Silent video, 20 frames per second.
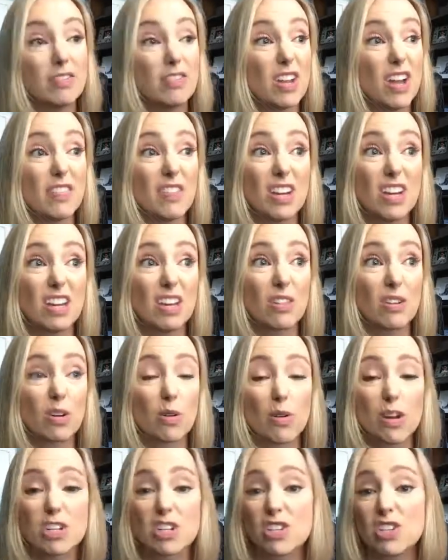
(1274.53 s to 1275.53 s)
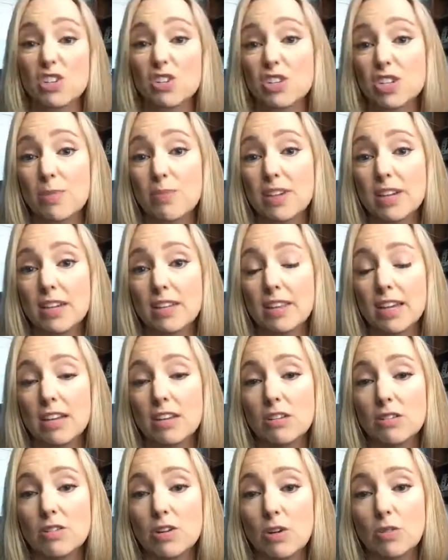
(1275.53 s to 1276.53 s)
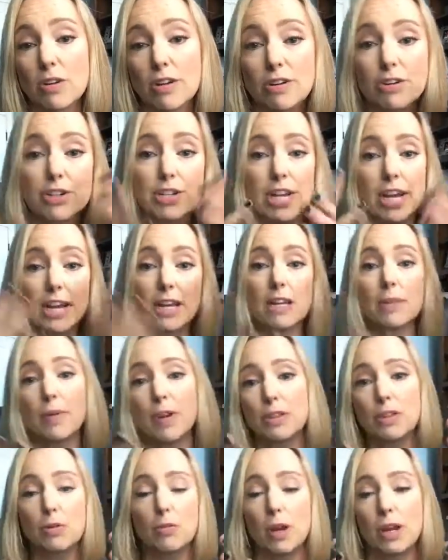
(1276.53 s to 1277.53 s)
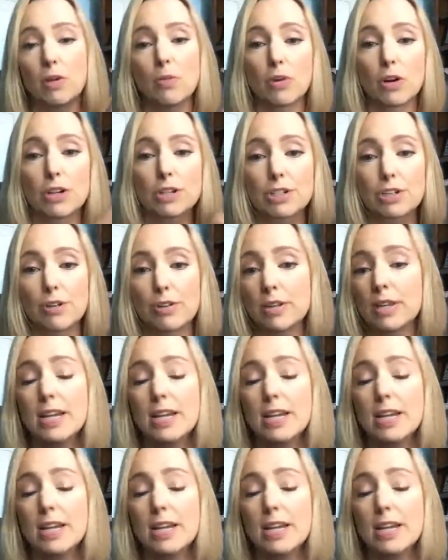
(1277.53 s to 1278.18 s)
If you have any other questions or something that you don't understand about the way it works,